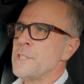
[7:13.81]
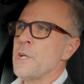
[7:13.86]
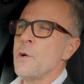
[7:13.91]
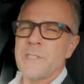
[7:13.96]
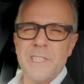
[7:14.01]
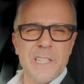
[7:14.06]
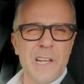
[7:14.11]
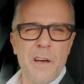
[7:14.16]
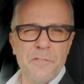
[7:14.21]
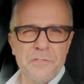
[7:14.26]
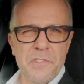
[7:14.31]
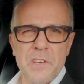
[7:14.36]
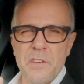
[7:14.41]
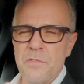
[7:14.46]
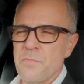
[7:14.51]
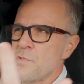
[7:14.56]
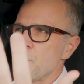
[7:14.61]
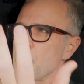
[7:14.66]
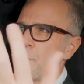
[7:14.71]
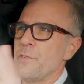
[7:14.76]
So it's enough to
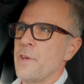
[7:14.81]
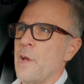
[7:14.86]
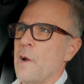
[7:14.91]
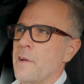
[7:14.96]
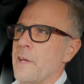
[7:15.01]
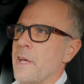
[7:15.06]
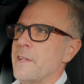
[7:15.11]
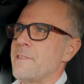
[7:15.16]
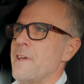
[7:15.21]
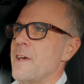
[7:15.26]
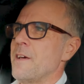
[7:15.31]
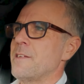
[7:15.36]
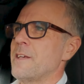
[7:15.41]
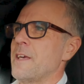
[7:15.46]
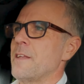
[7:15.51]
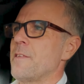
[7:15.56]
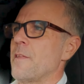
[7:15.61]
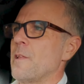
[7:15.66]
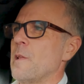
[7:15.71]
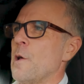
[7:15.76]
sort of, get
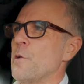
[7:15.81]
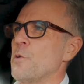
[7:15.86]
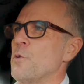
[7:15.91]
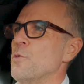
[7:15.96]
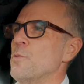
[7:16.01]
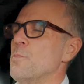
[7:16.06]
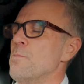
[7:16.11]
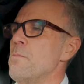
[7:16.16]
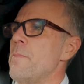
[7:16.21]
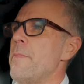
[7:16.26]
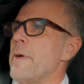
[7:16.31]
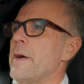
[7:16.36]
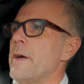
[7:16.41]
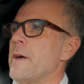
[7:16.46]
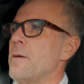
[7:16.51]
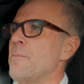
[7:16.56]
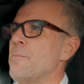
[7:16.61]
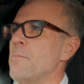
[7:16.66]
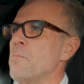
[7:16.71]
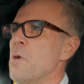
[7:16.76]
to the local
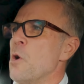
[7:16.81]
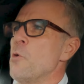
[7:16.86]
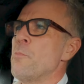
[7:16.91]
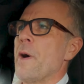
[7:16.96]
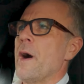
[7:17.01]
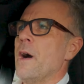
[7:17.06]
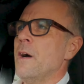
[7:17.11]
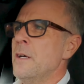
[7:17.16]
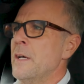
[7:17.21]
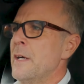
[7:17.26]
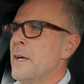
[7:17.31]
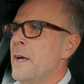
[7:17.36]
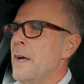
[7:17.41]
milk bar.